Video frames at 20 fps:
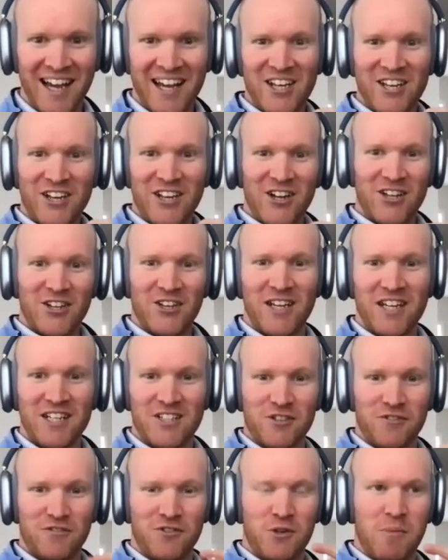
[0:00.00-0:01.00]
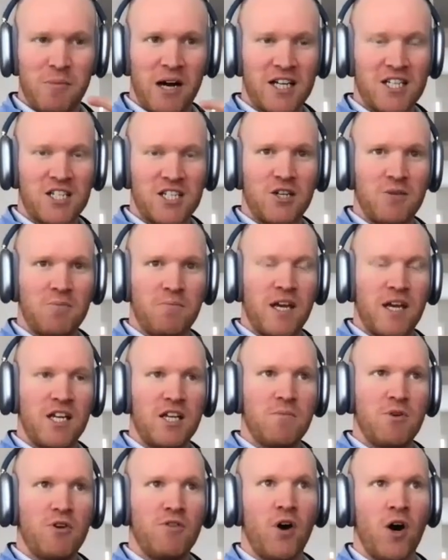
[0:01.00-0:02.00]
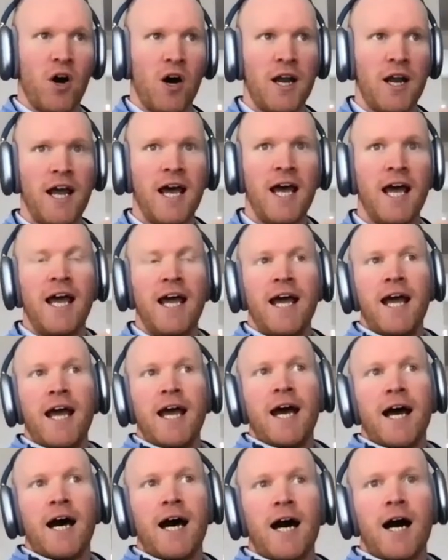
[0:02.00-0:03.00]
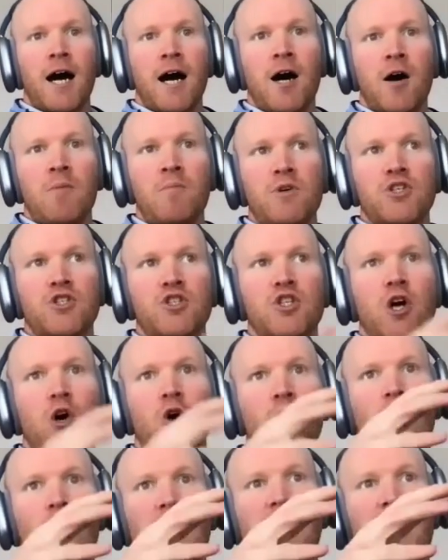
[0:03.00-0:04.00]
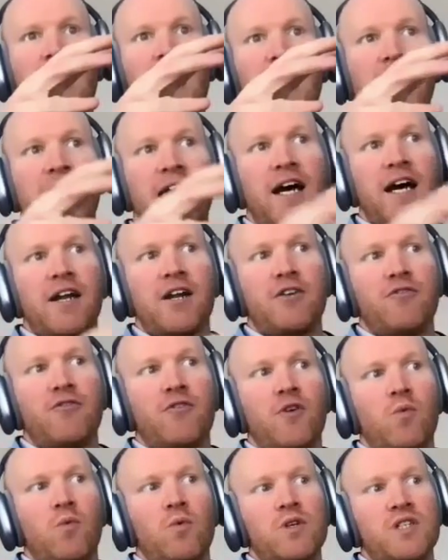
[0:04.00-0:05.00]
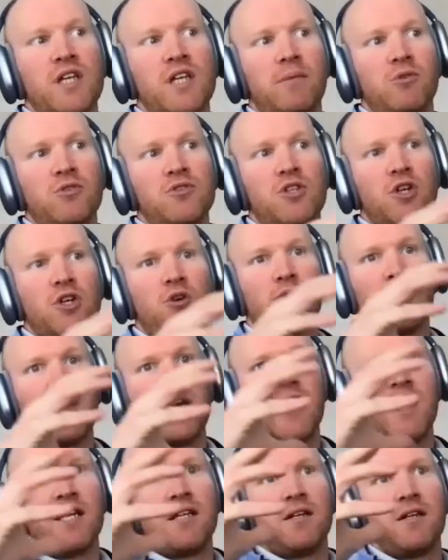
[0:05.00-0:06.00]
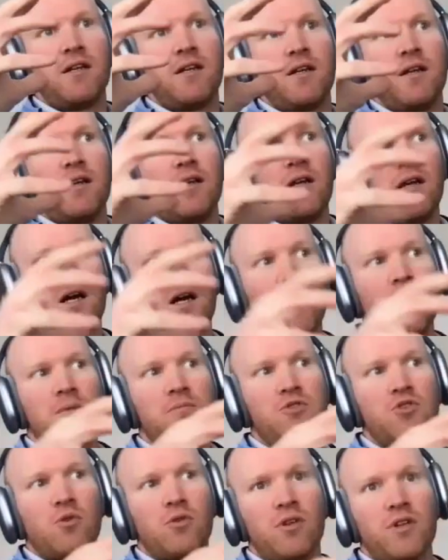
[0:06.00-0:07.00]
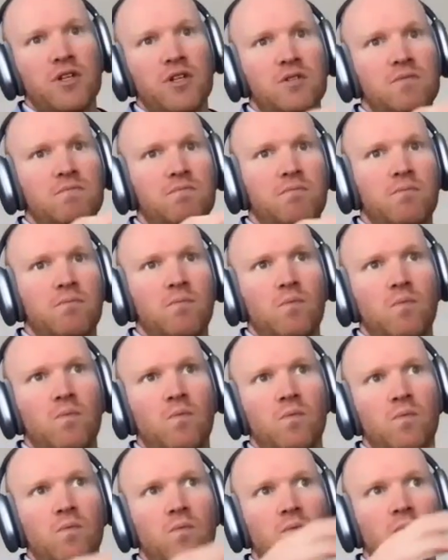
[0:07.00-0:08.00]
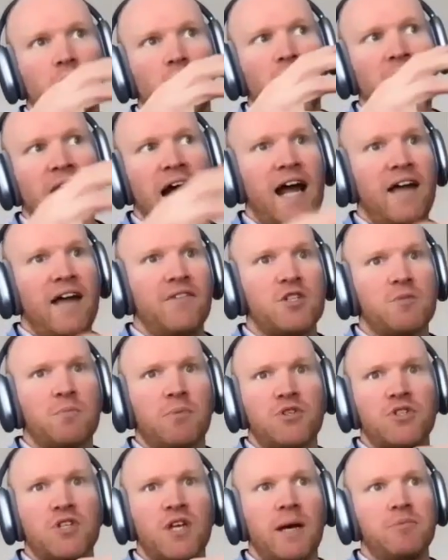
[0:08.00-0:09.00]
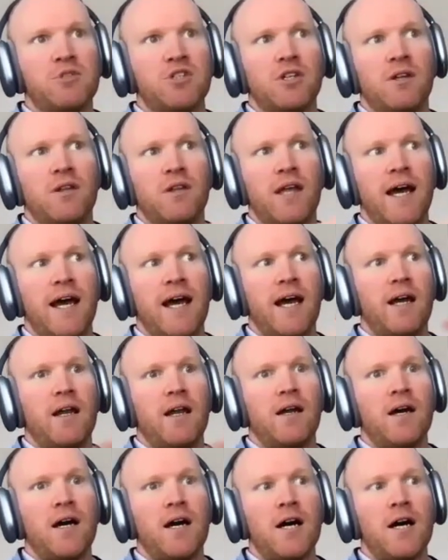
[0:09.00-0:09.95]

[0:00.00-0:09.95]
get your few bucks and you move on. So I kind of was able to create sort of this, or had this perception that,